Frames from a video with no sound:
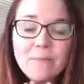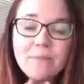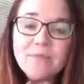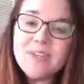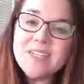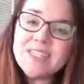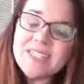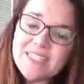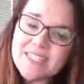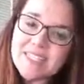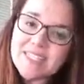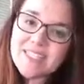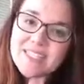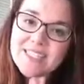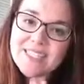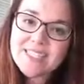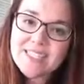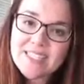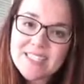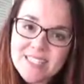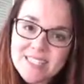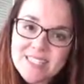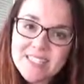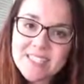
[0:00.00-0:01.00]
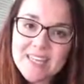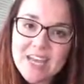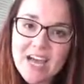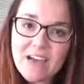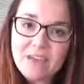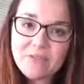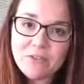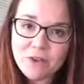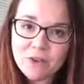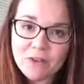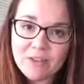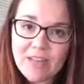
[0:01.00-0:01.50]
This is the season
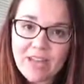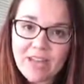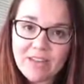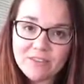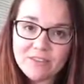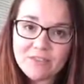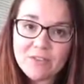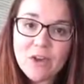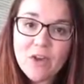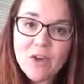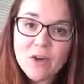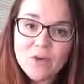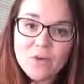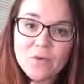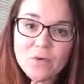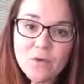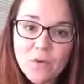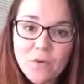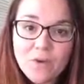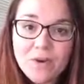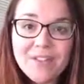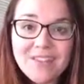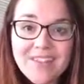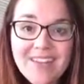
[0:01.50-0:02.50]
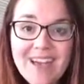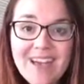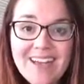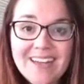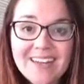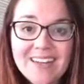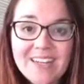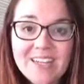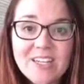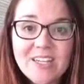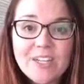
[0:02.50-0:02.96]
of your life for that.